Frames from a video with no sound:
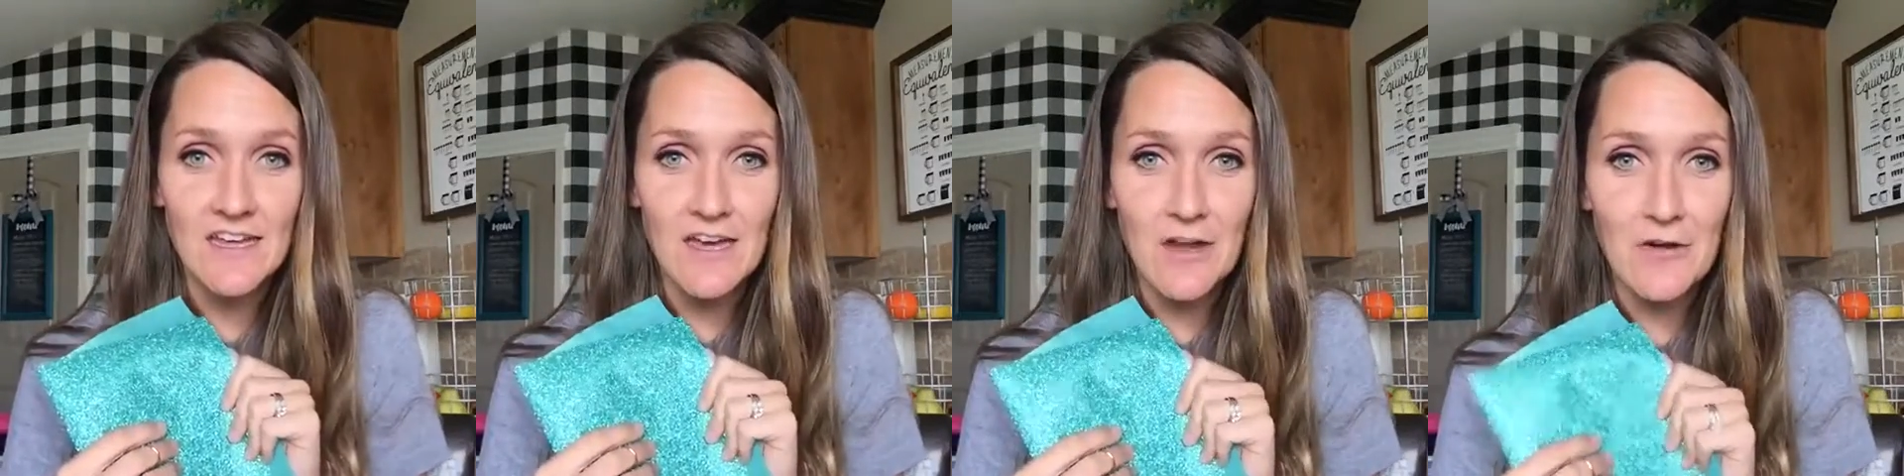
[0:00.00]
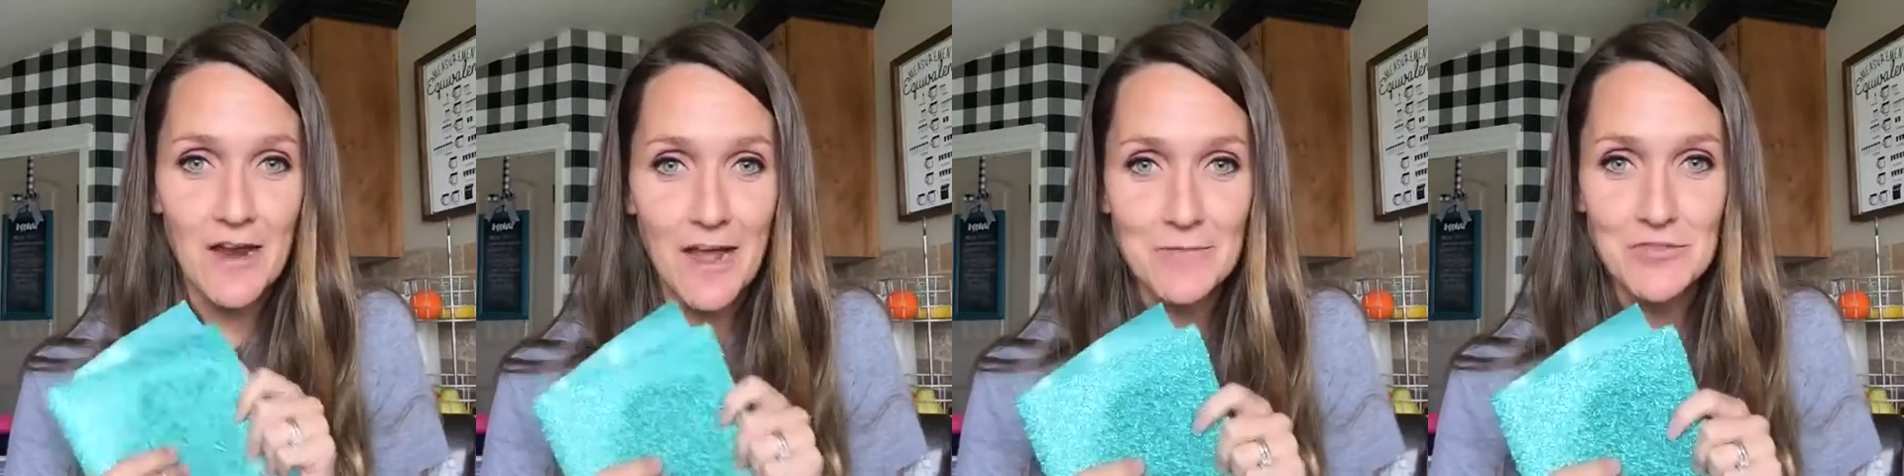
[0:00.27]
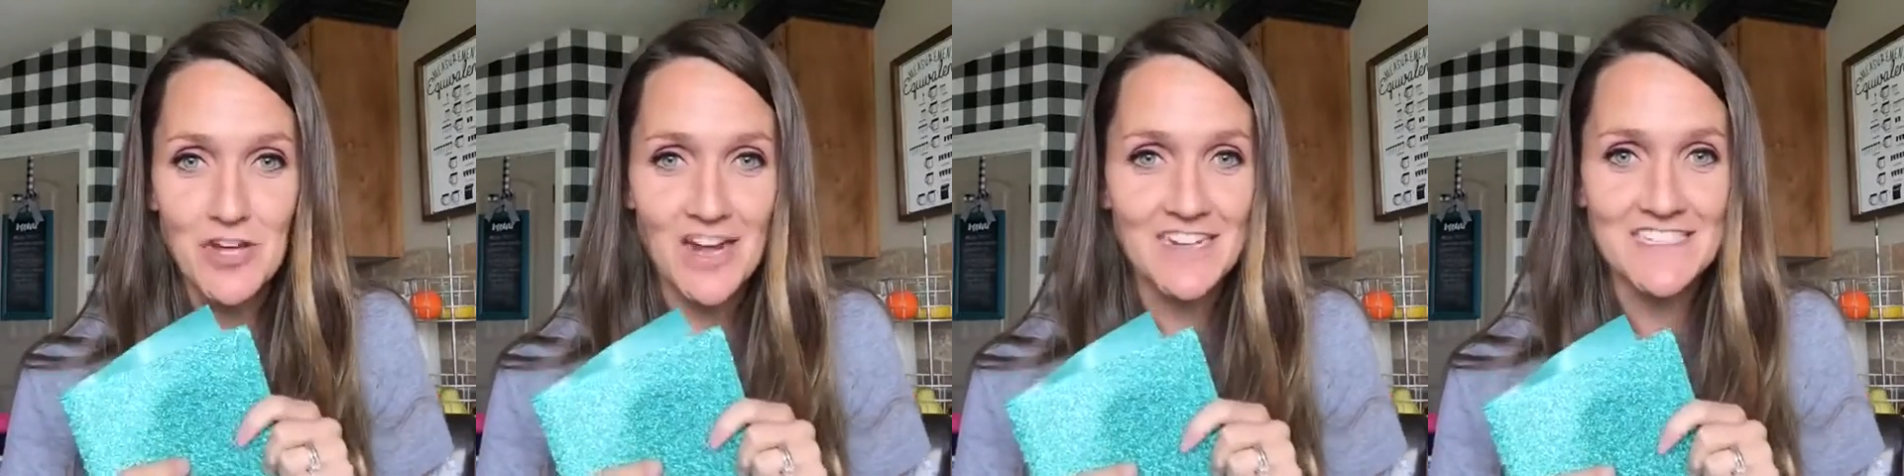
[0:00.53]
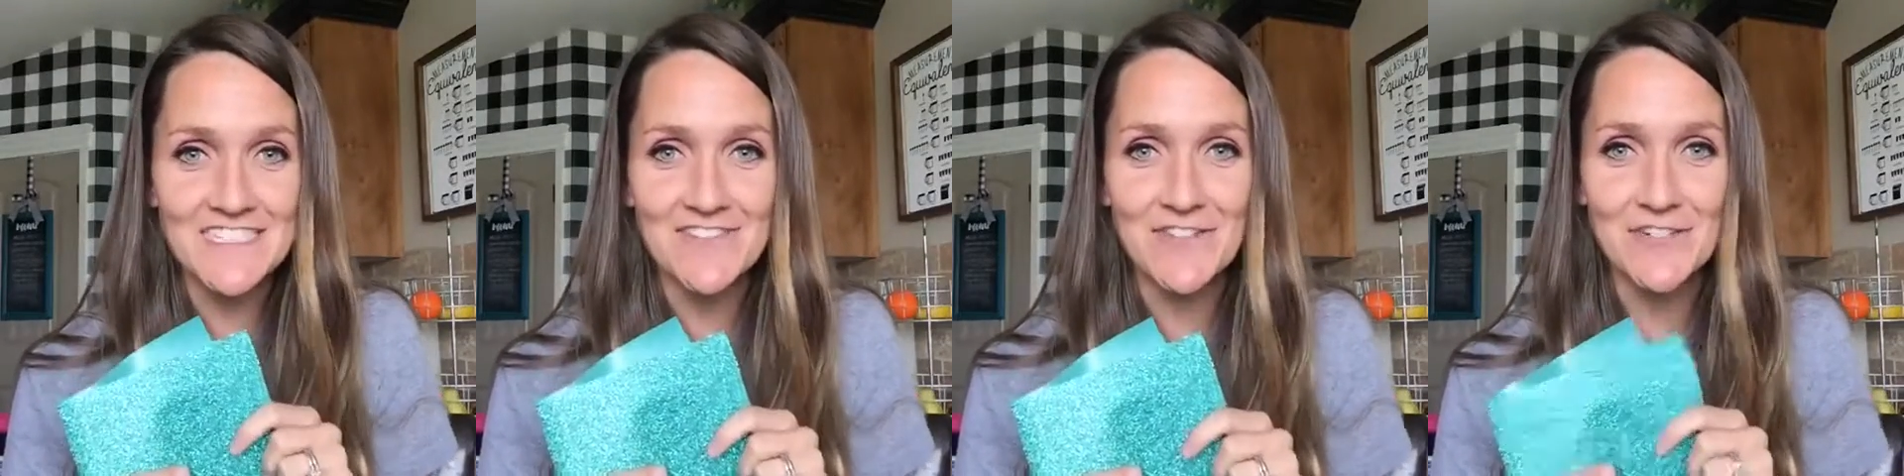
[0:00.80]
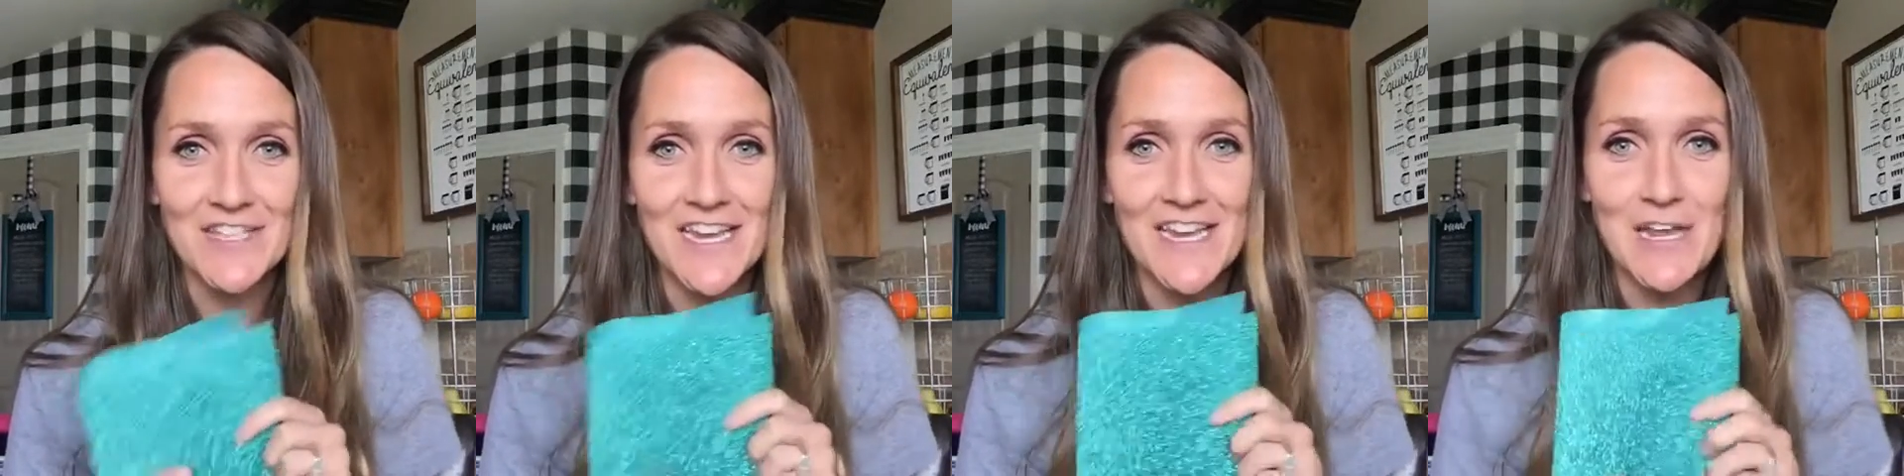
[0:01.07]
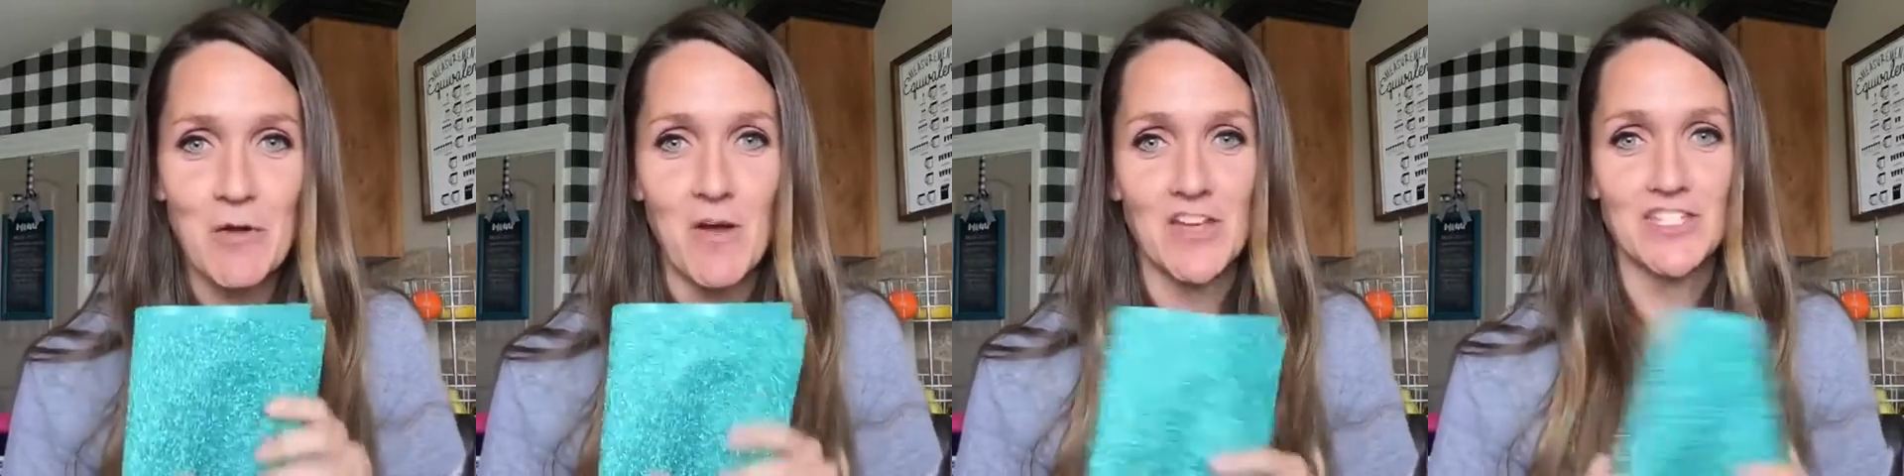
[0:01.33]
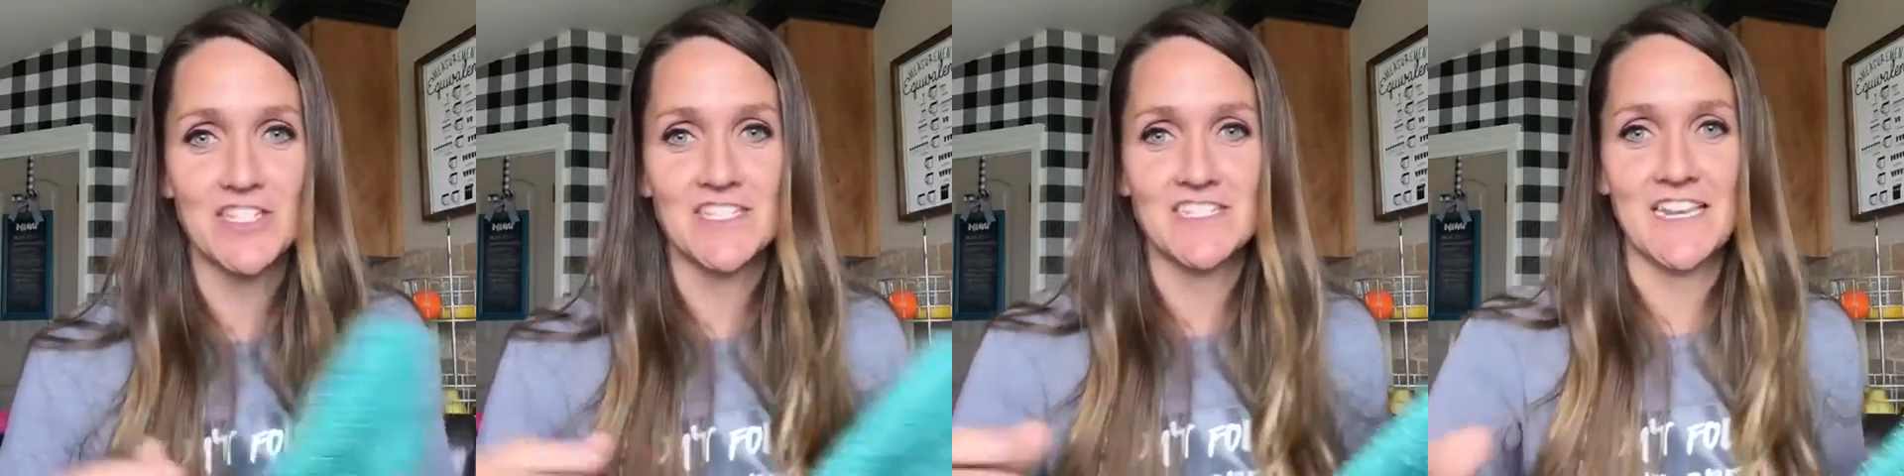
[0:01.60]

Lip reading: all right, I'm trying to see if there's any questions